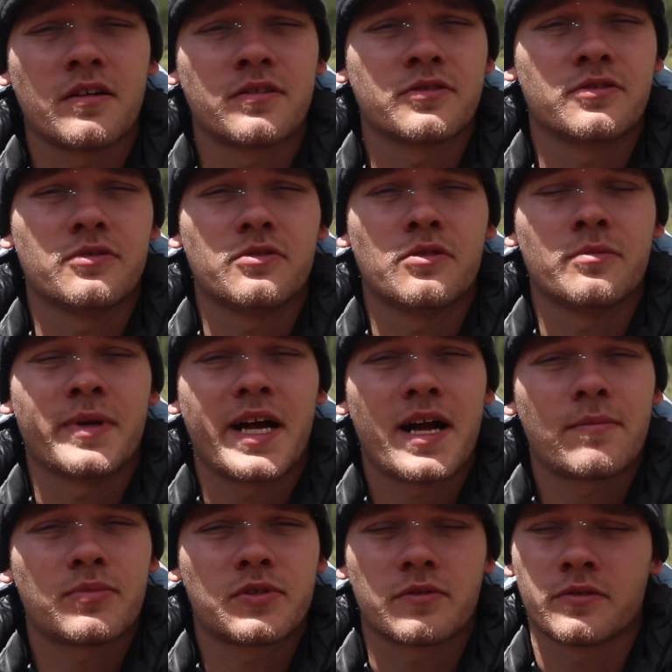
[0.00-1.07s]
on Google
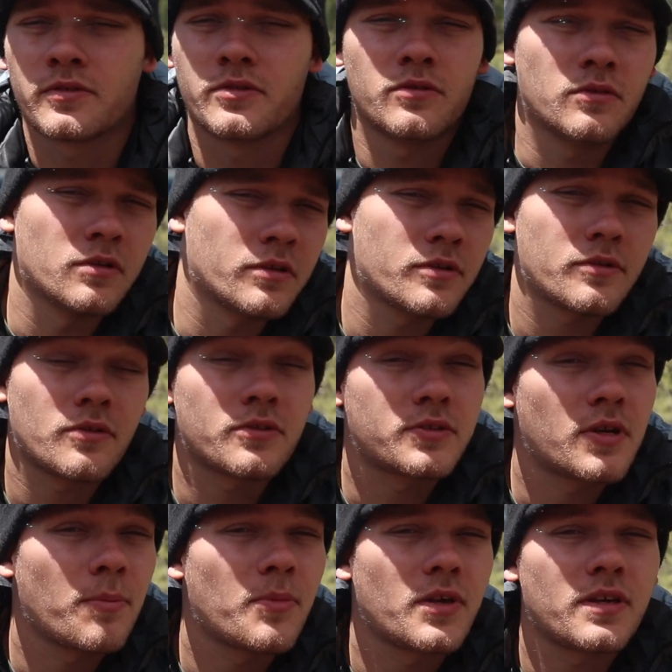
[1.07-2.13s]
Maps or Google Earth or
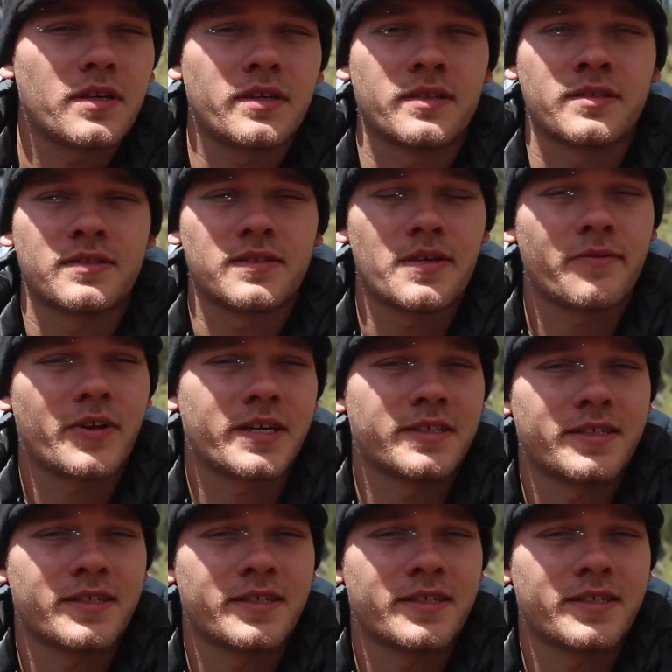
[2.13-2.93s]
something and see if I